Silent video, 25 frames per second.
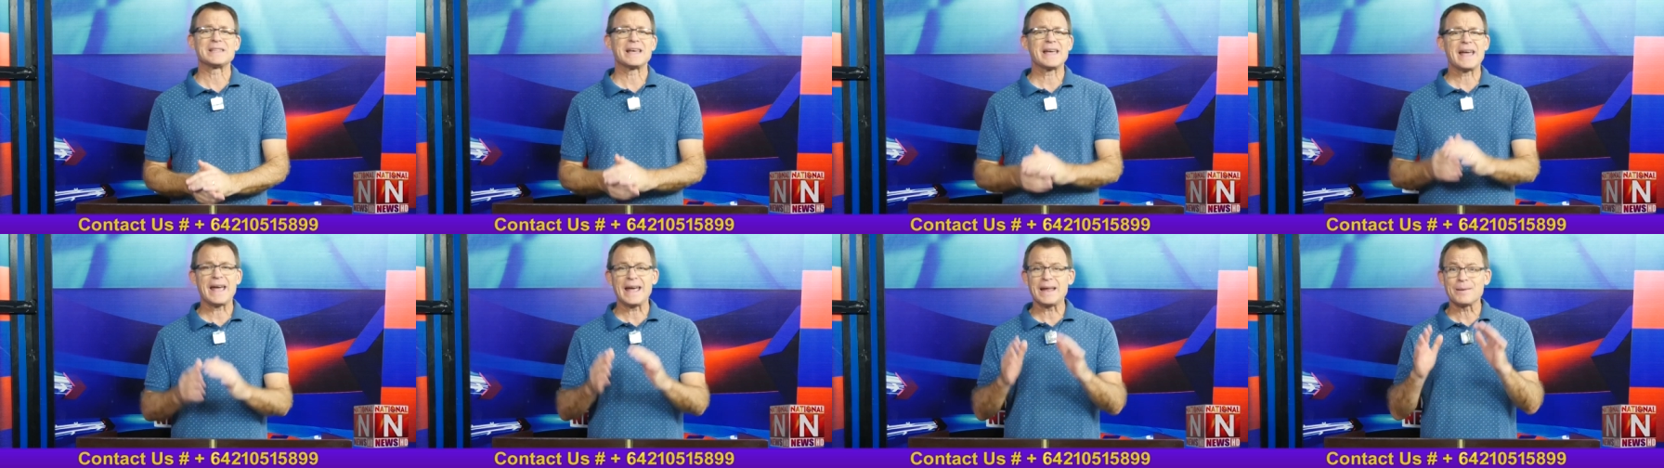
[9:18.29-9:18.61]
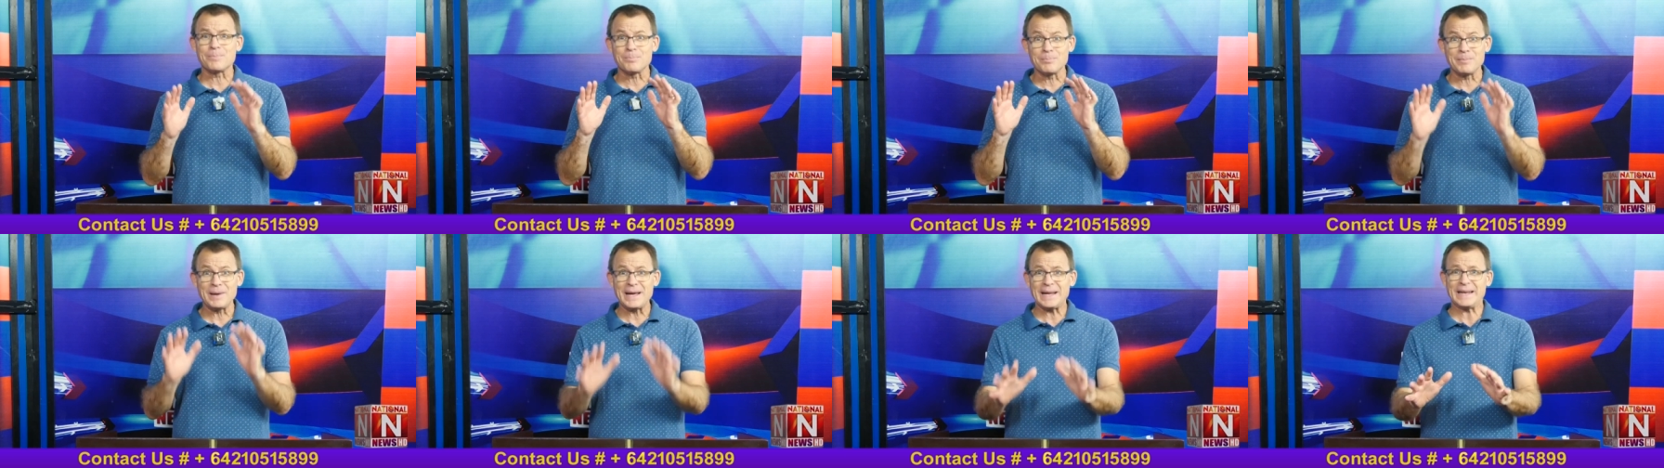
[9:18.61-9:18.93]
They
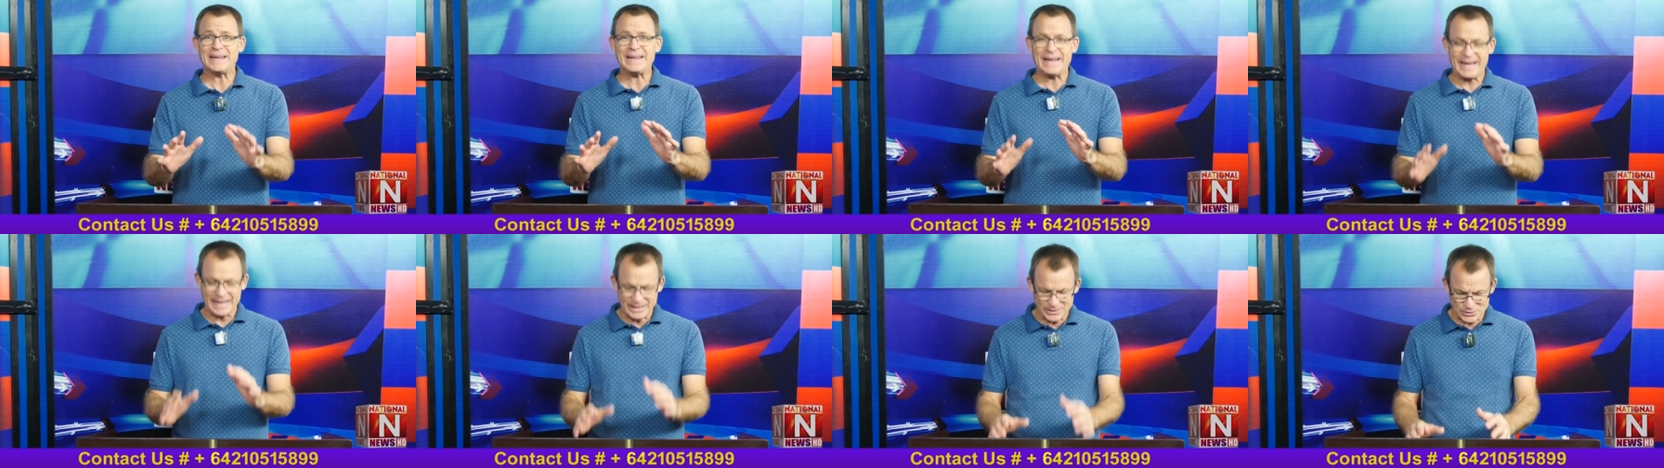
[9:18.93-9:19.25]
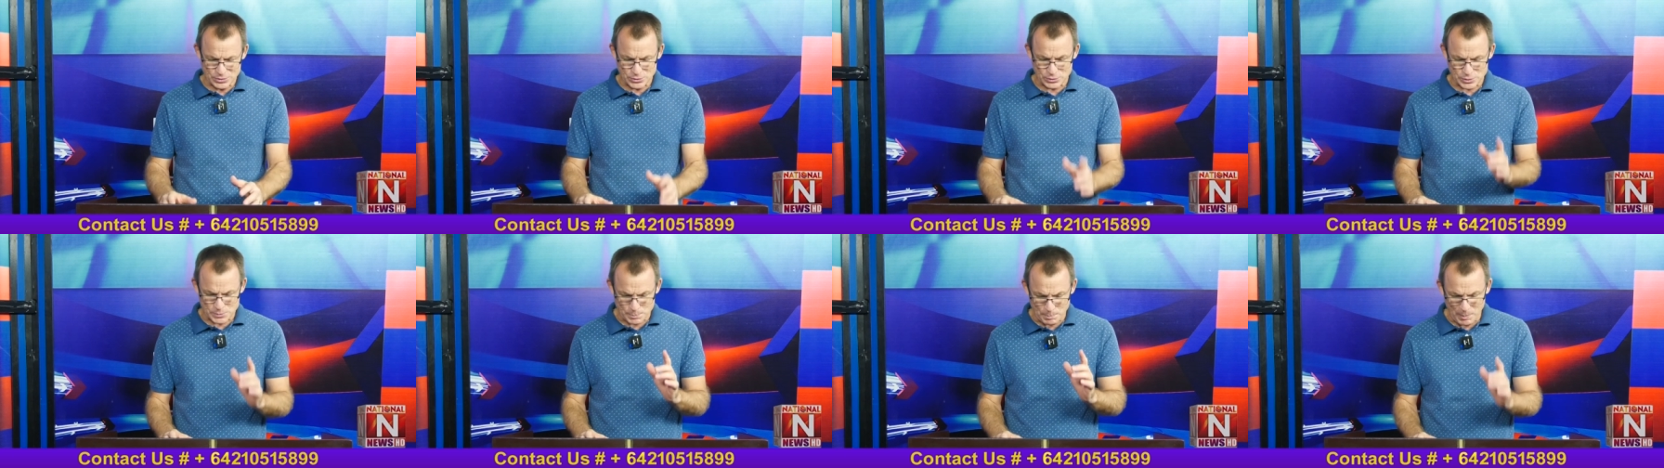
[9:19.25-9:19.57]
had many
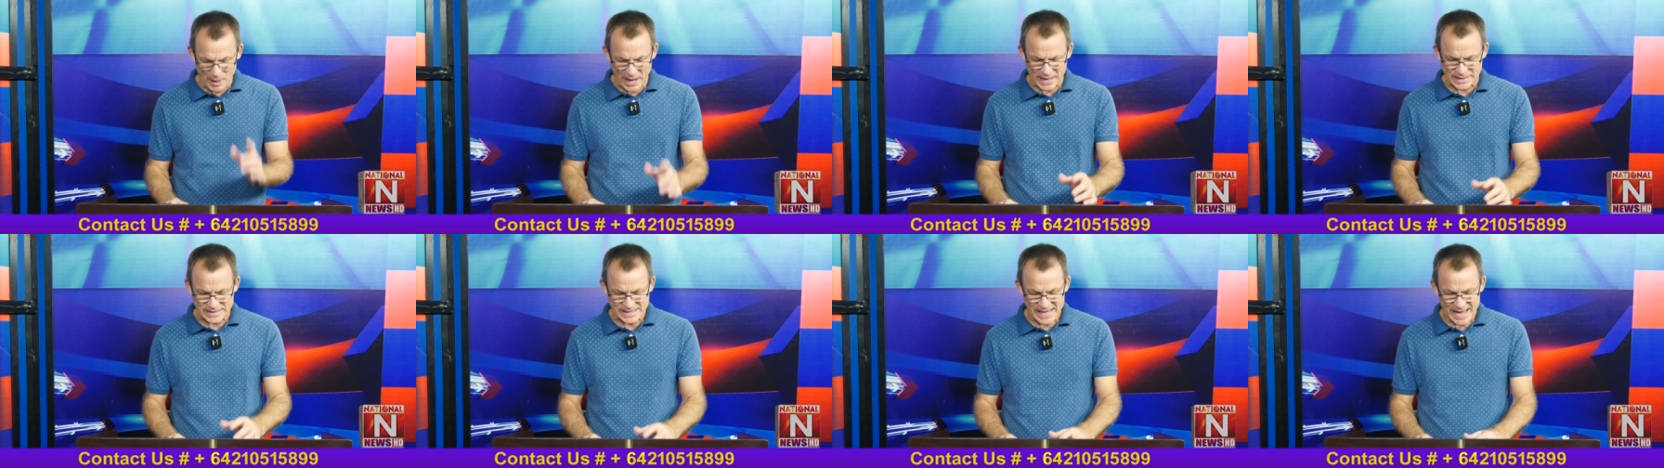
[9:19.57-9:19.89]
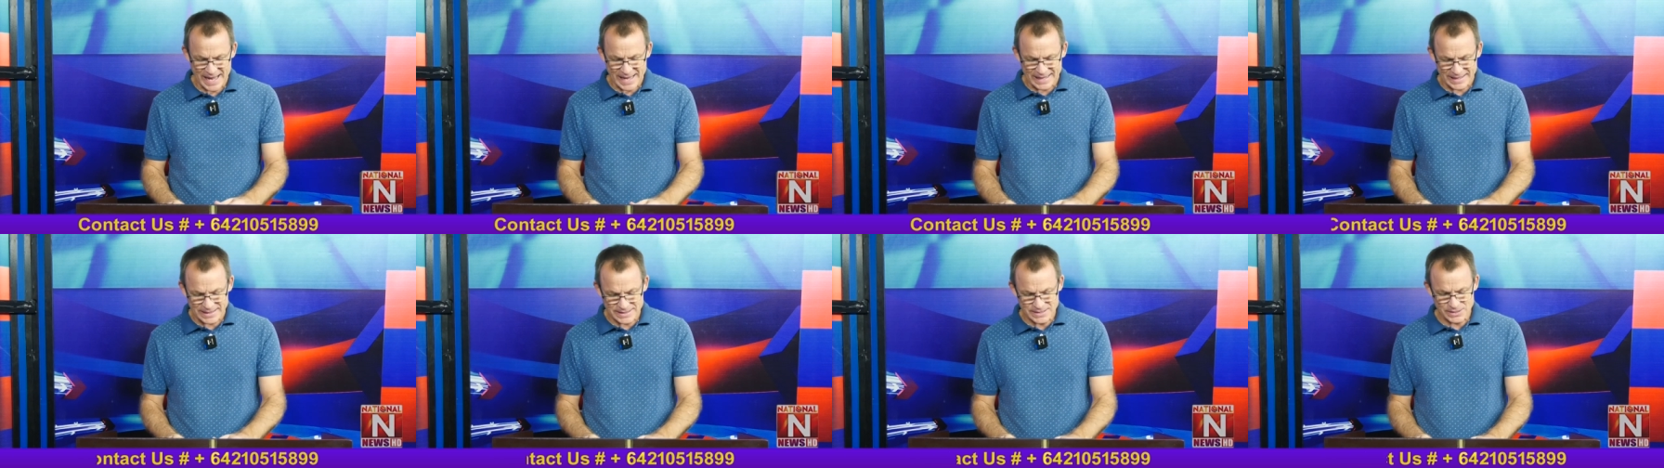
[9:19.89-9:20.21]
issues. But
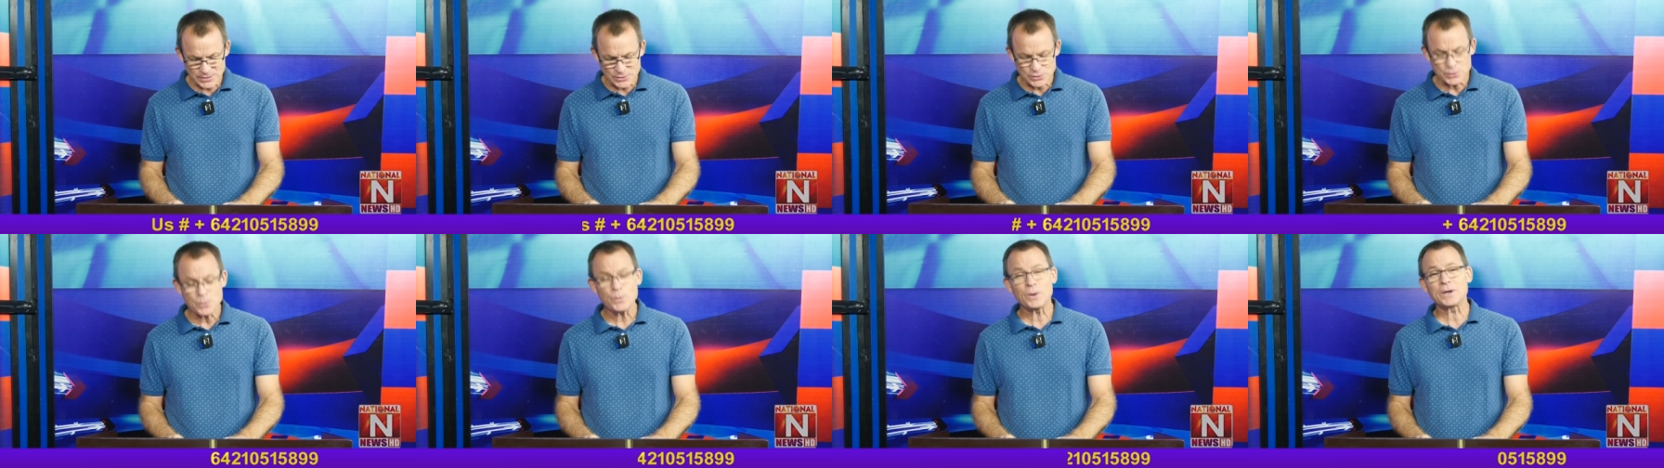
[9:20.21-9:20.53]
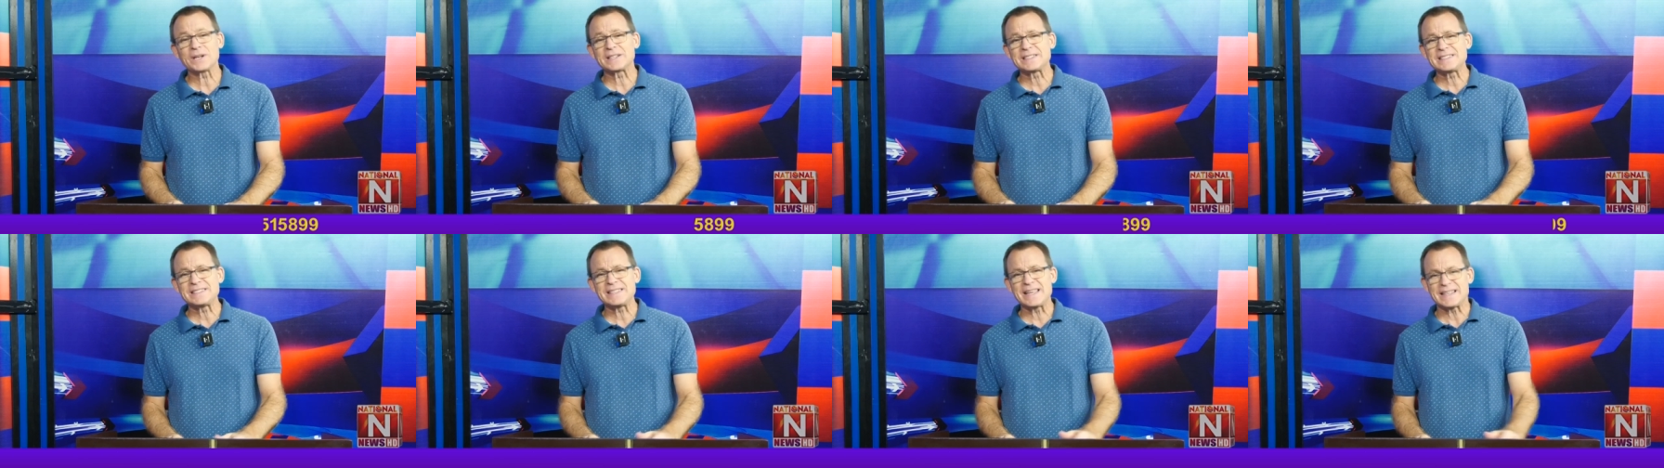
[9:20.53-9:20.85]
listen to
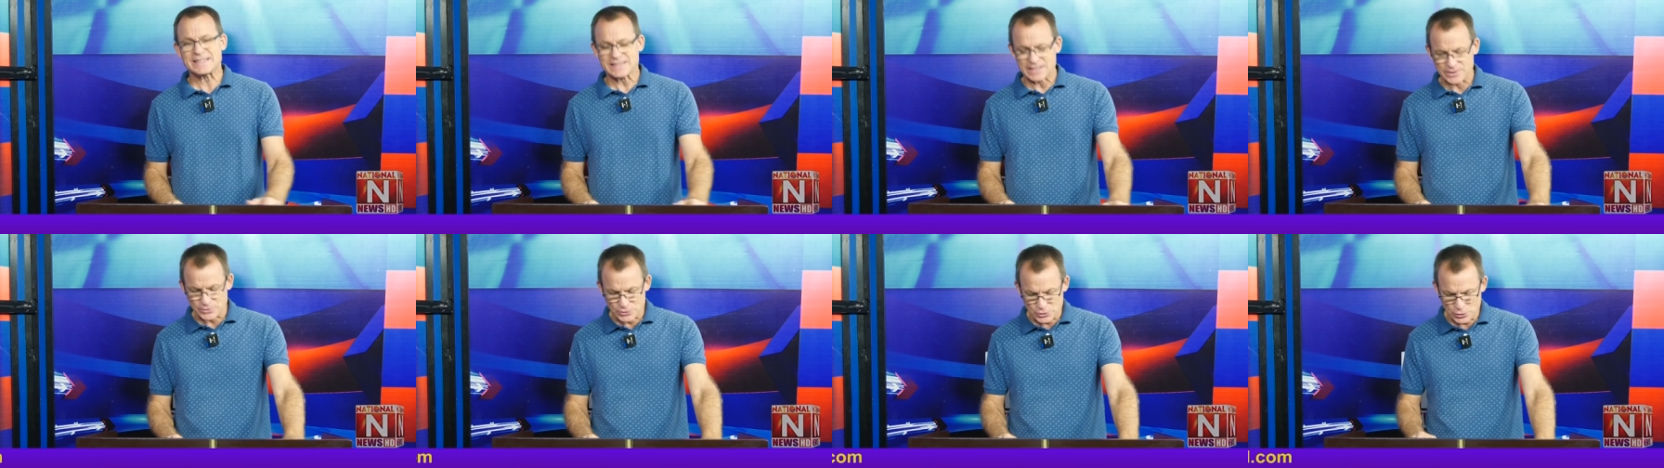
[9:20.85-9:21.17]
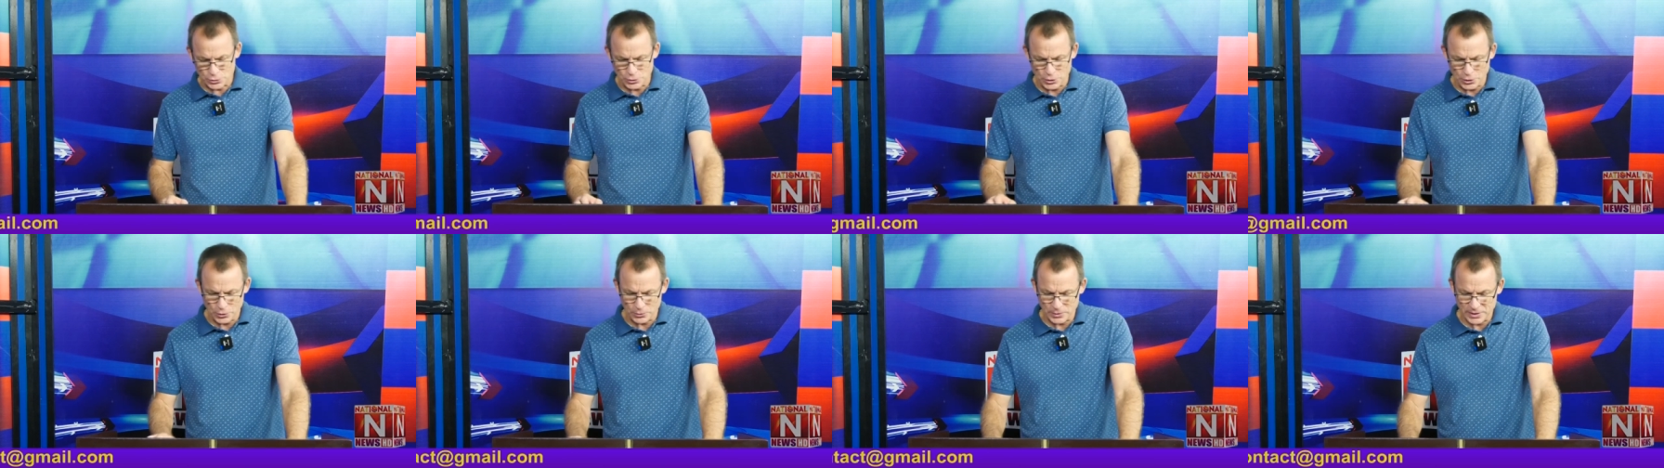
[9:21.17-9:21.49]
what it says in
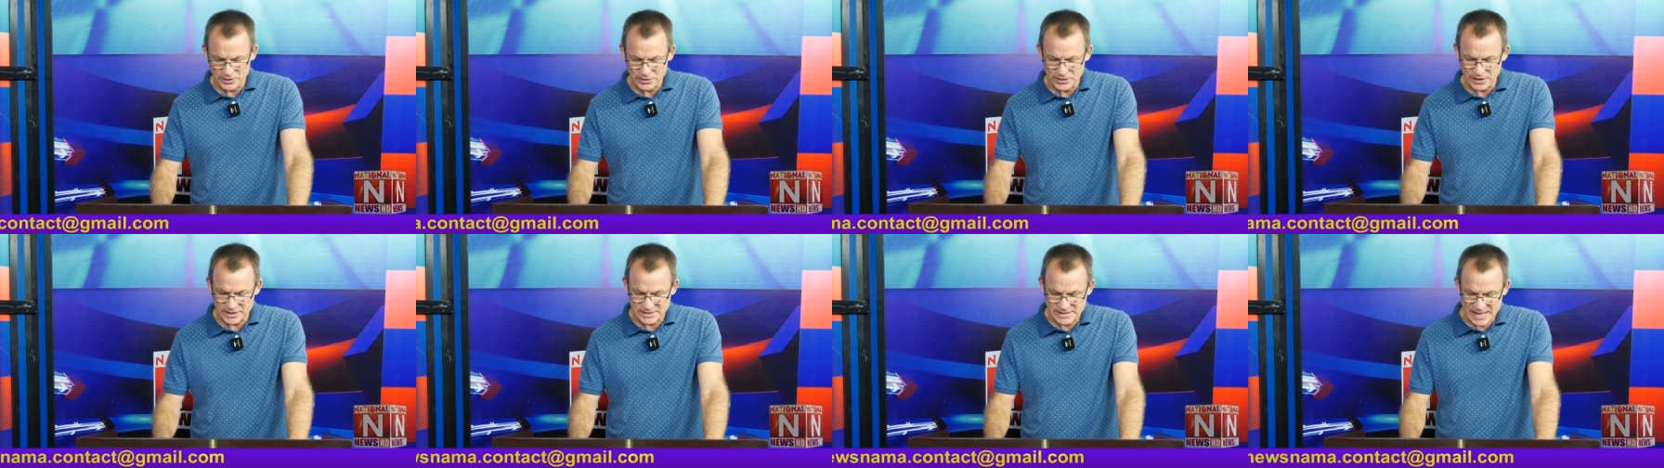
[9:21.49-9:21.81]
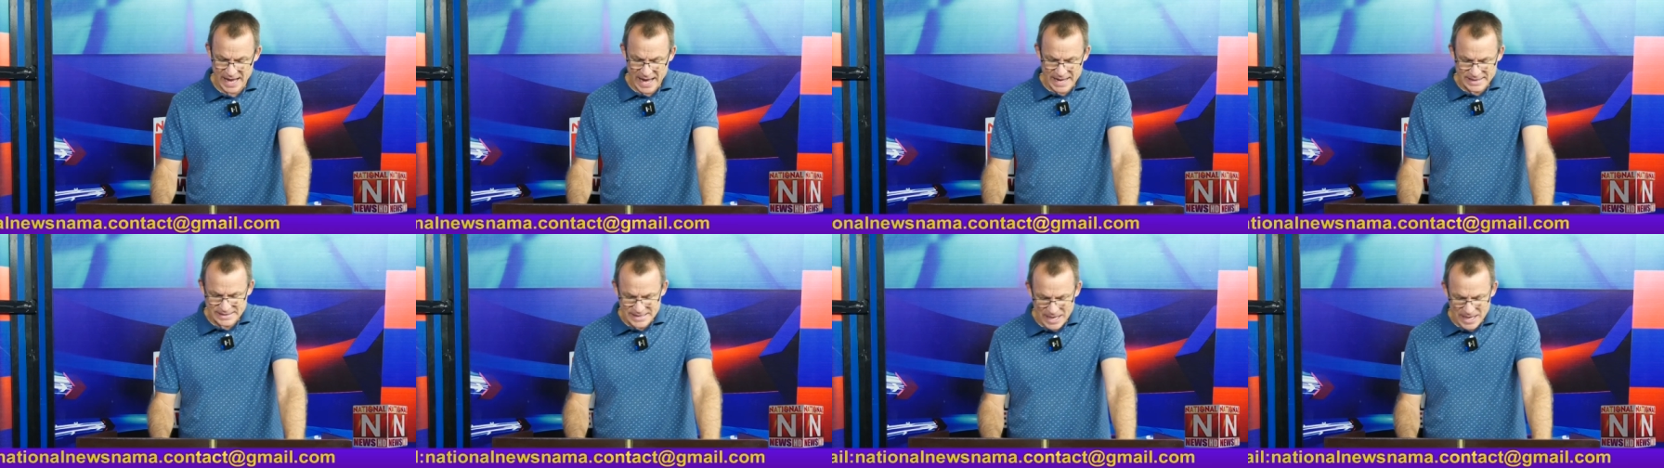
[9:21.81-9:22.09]
2 Corinthians